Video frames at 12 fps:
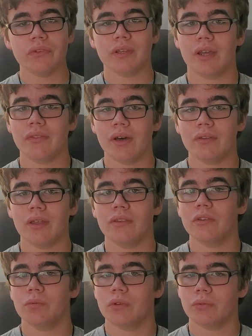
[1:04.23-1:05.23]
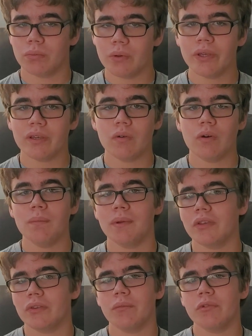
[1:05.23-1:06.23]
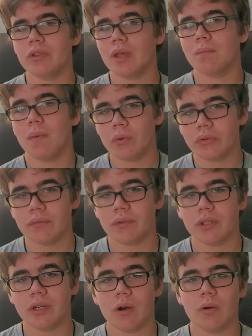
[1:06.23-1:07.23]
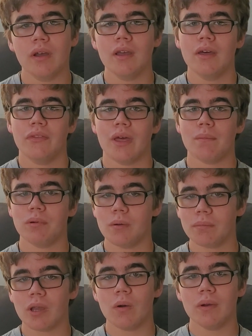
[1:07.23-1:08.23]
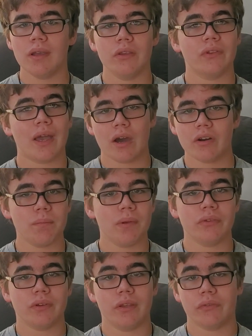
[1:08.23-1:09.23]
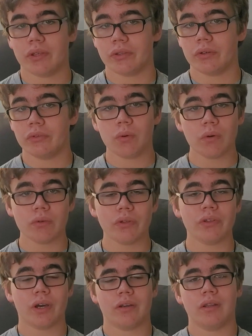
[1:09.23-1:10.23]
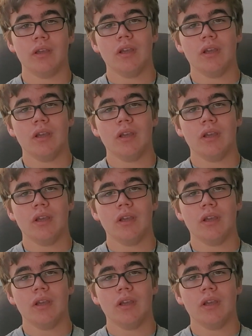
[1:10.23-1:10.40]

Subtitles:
and I thought that this was really cool because I'm sure that most of you know that Boomco is out of business. Like, they're totally done.